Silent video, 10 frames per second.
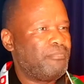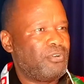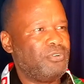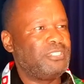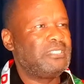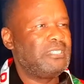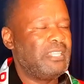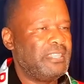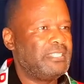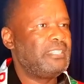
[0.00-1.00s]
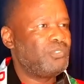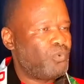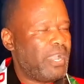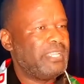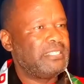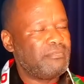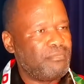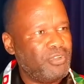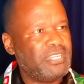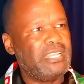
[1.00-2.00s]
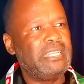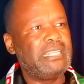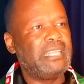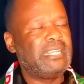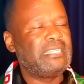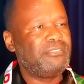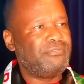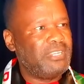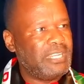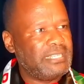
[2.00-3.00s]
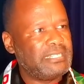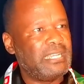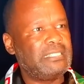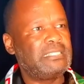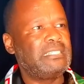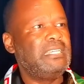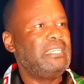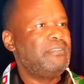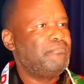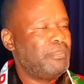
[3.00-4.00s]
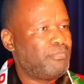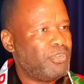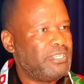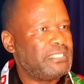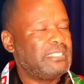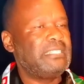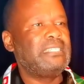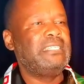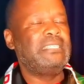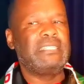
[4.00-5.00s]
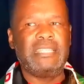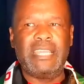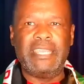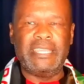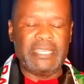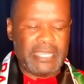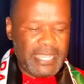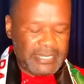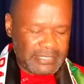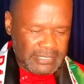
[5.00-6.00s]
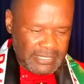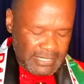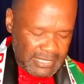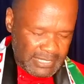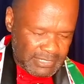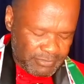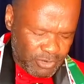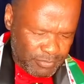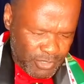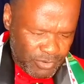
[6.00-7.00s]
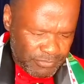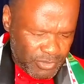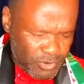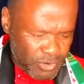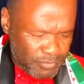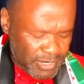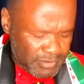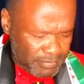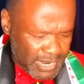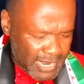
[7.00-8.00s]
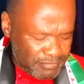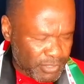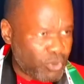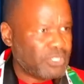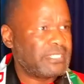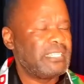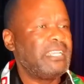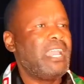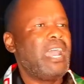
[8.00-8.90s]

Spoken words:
approach. This is why it's important that villagers, people in cities, they engage in the development of economic plan, because